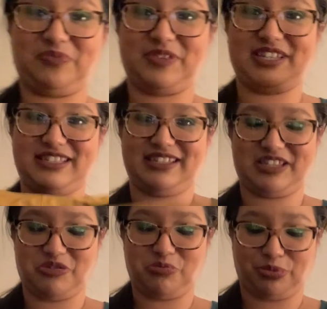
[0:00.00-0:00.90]
This is
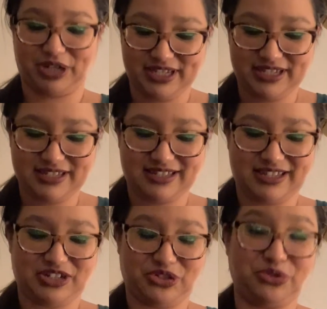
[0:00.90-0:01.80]
a Breeze,
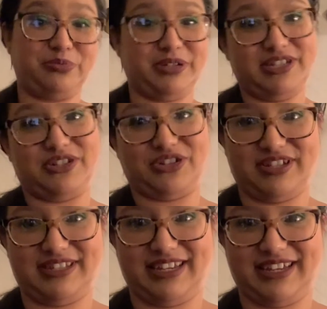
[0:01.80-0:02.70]
Drew Breeze
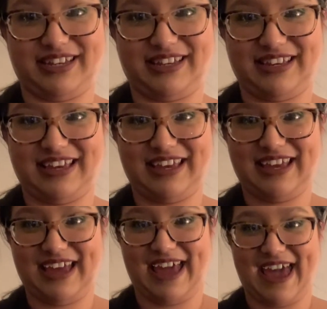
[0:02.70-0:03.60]
jersey.
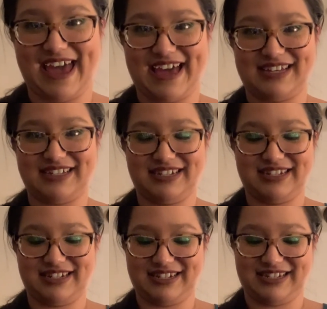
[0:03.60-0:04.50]

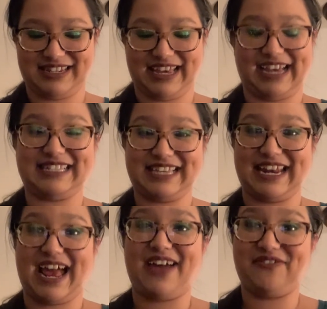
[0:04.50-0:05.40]
And like I said,
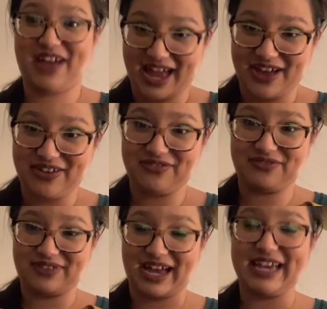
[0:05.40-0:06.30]
I
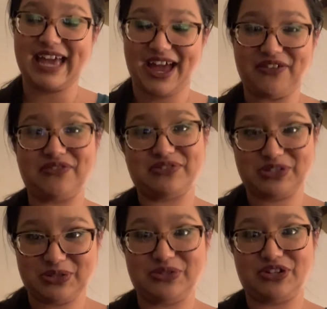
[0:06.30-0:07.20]
have
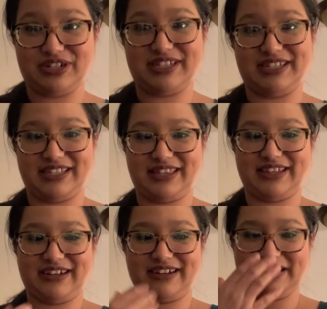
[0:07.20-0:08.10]
two jerseys in
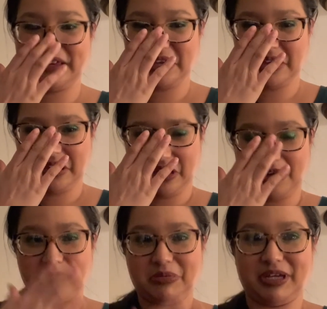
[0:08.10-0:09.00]
there,
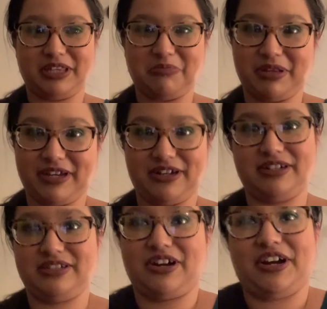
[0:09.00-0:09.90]
but the
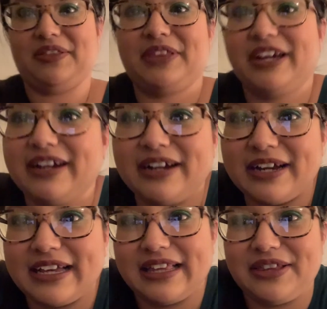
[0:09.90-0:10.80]
players aren't there.
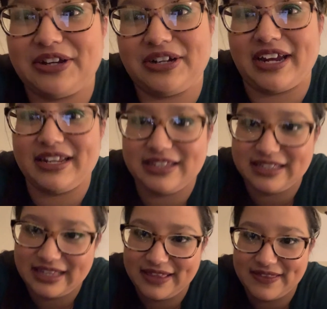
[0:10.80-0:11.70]
They're not
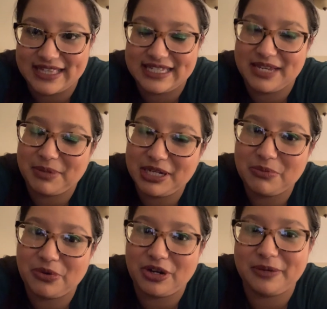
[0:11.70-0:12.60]
in that team
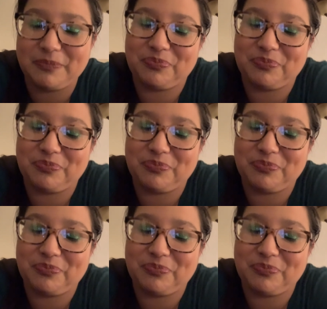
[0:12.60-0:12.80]
anymore.